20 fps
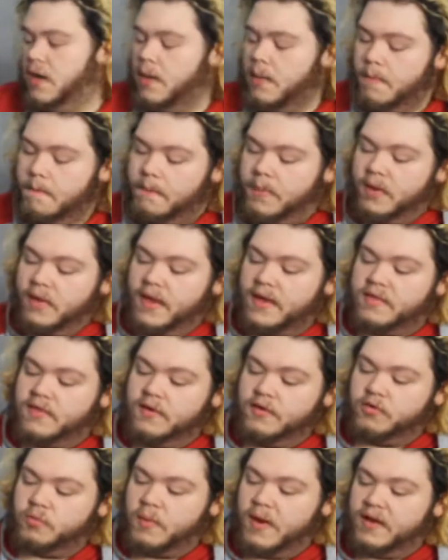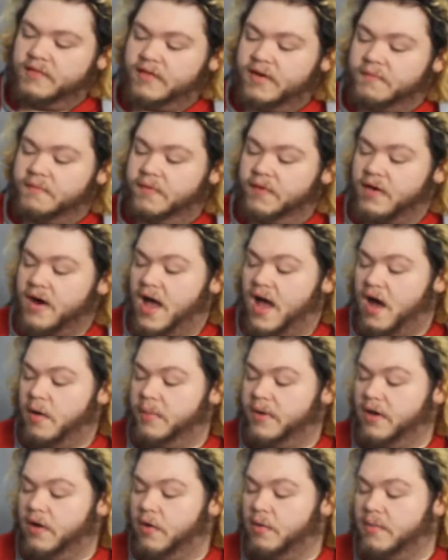But like there's ways I can figure out how we
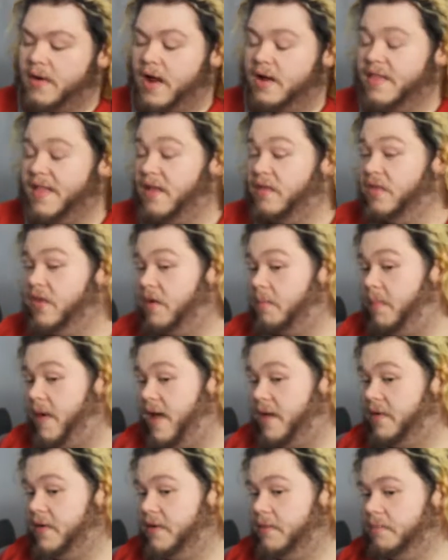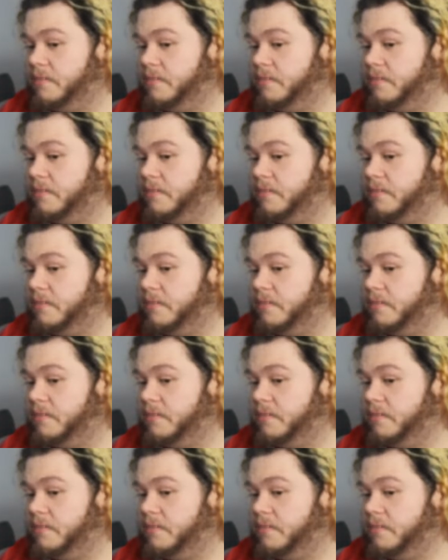can go around that would look better.